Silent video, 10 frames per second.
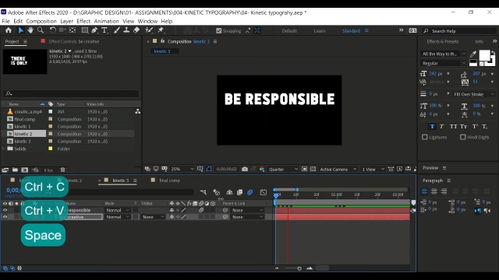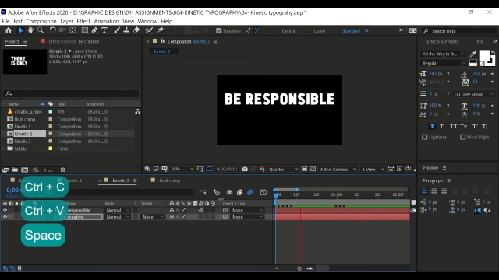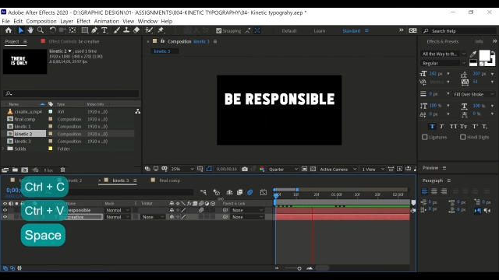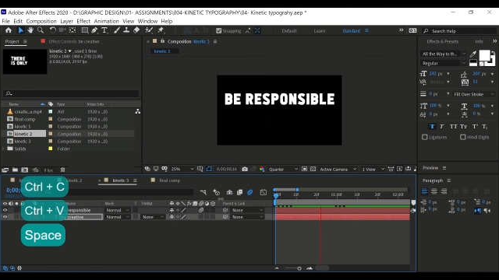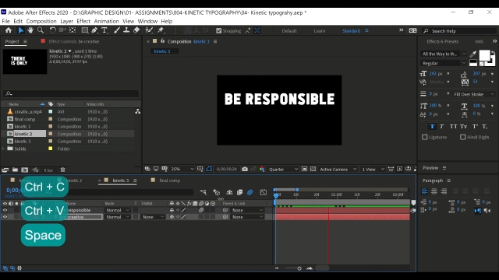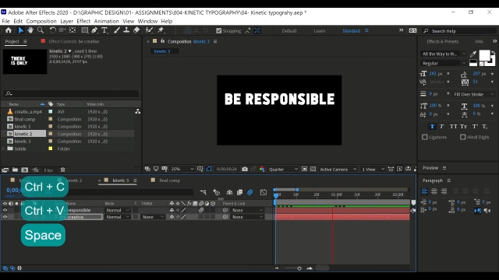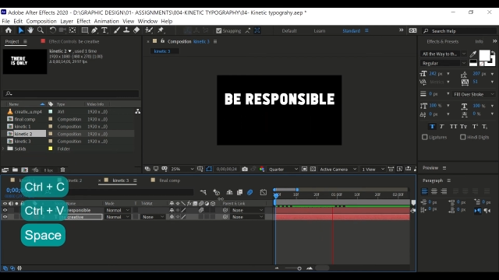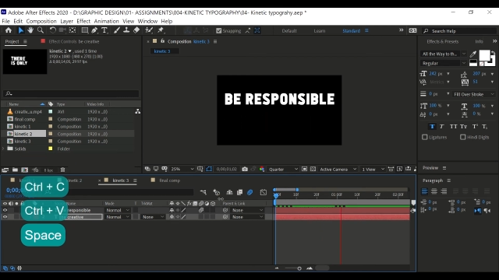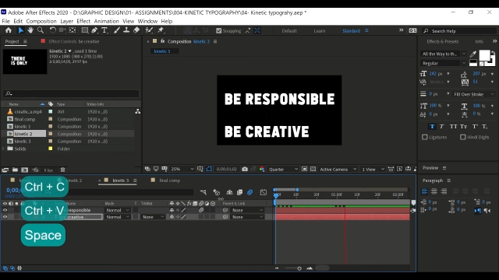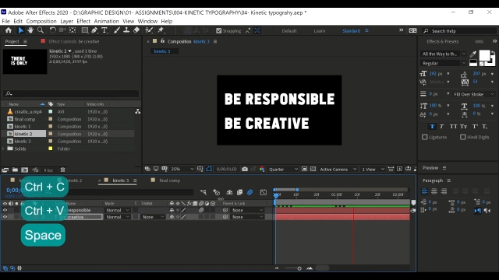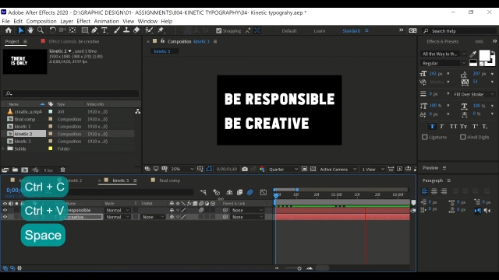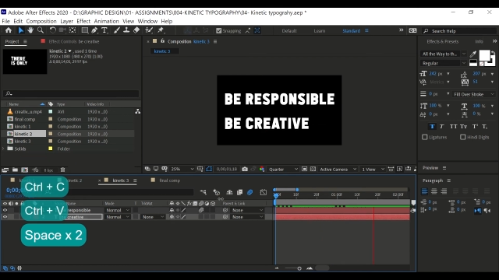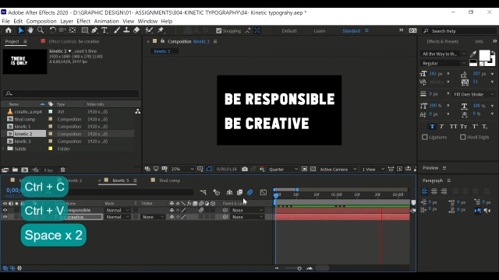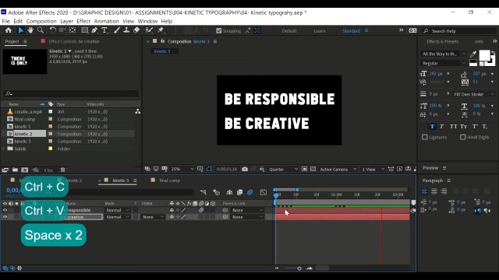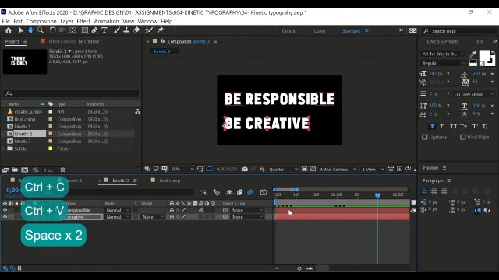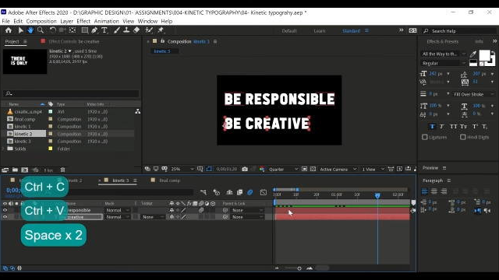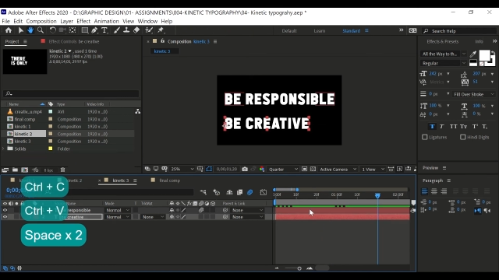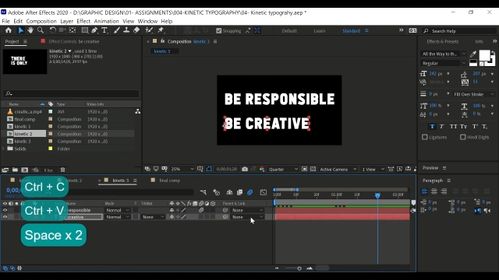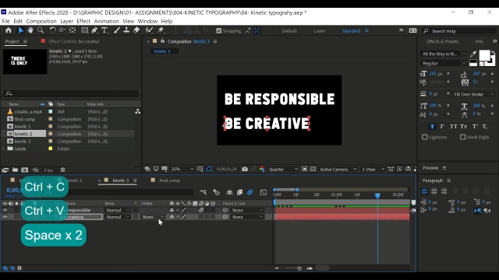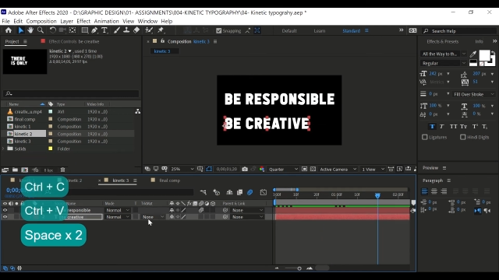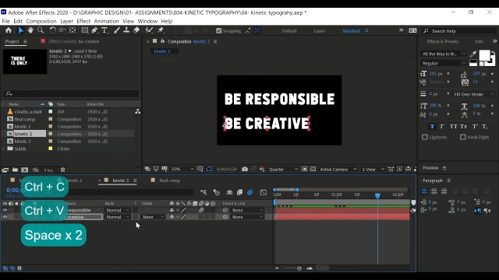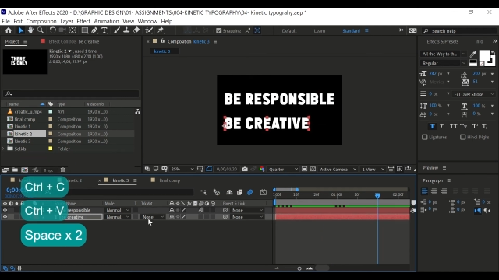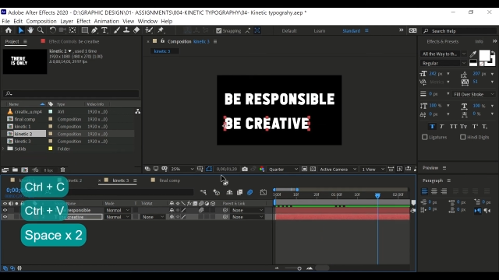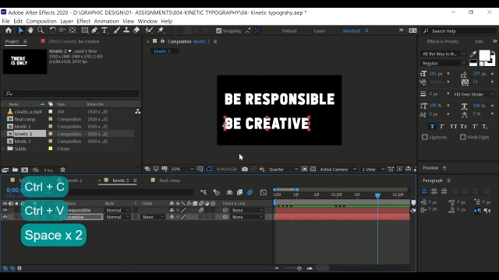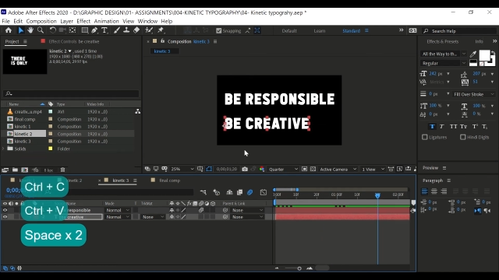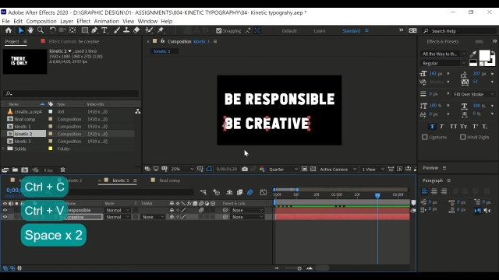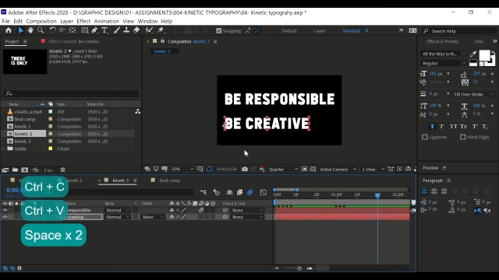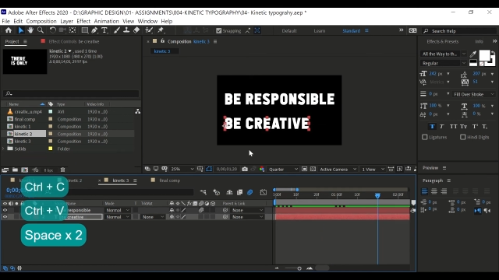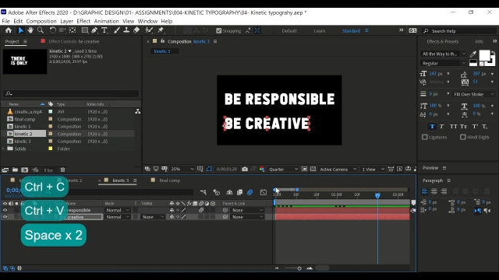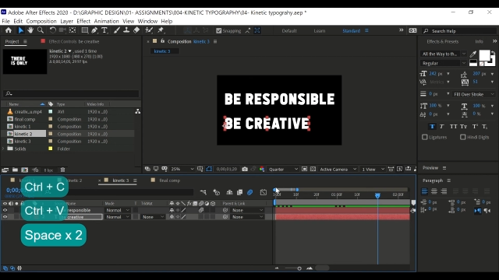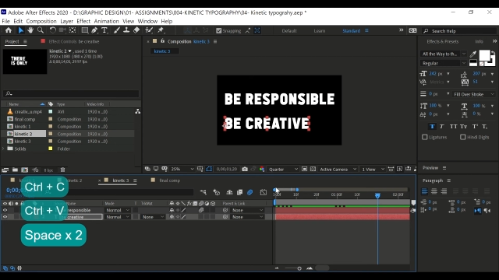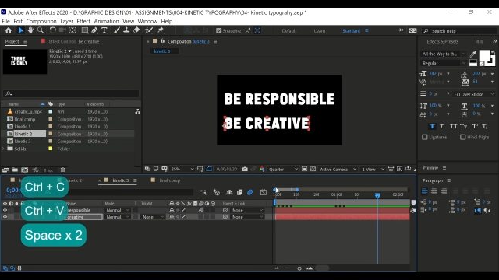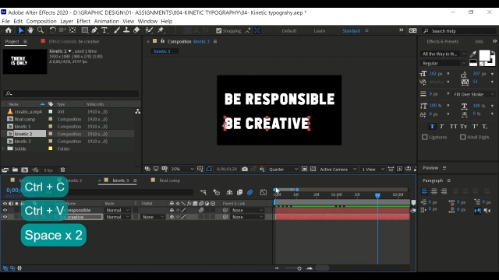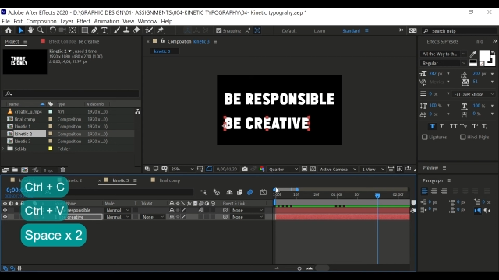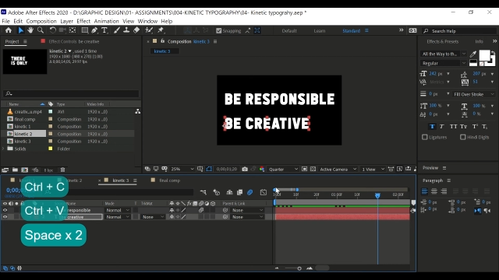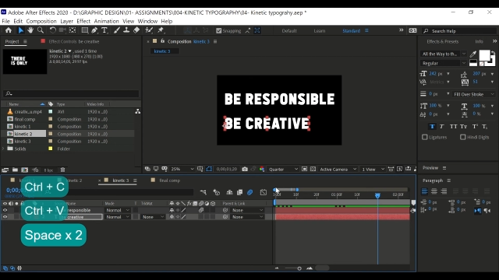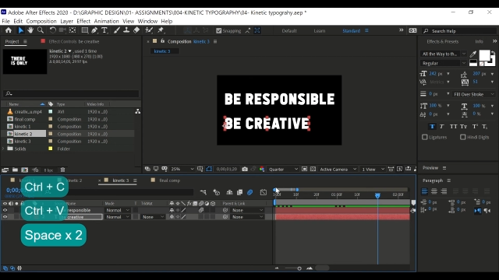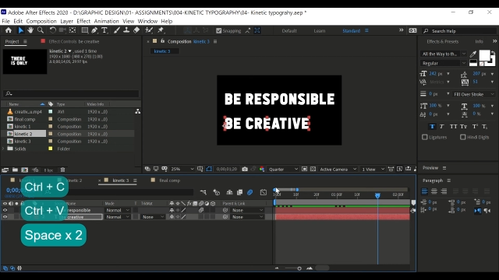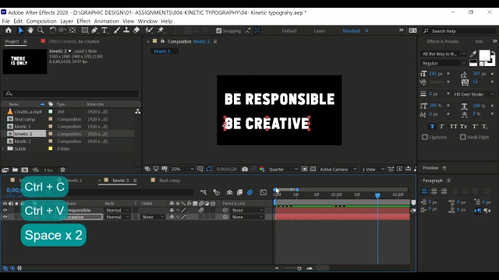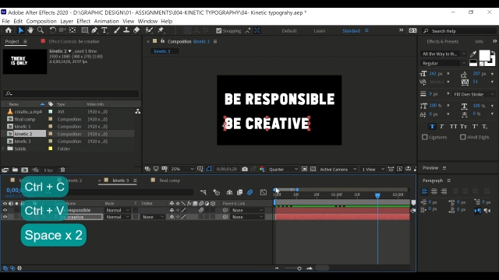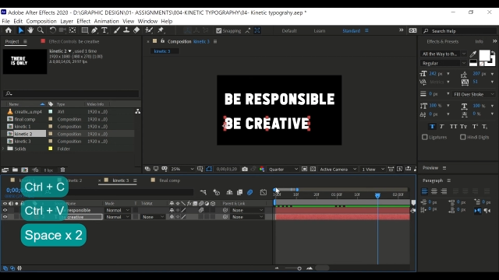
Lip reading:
Nobody's mouth can be seen.